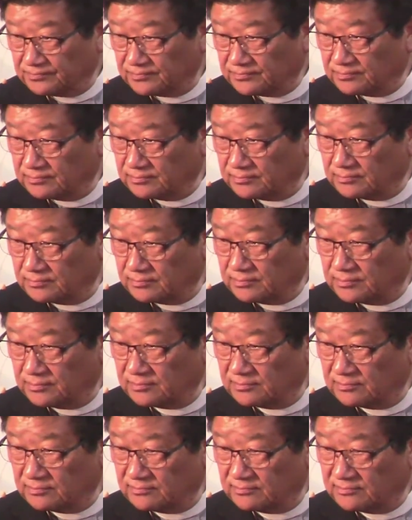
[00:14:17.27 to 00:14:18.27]

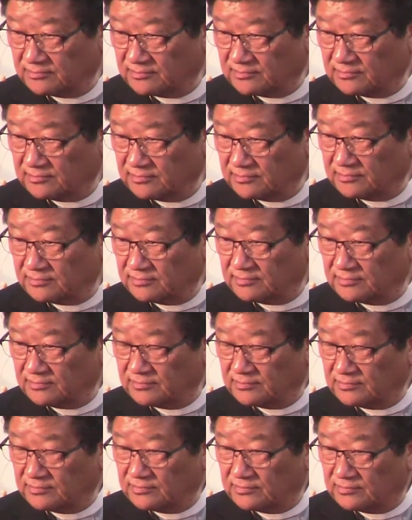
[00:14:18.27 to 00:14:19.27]

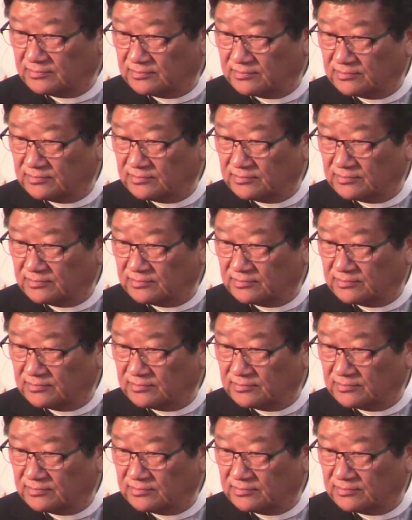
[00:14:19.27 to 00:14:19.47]
Nobody speaks.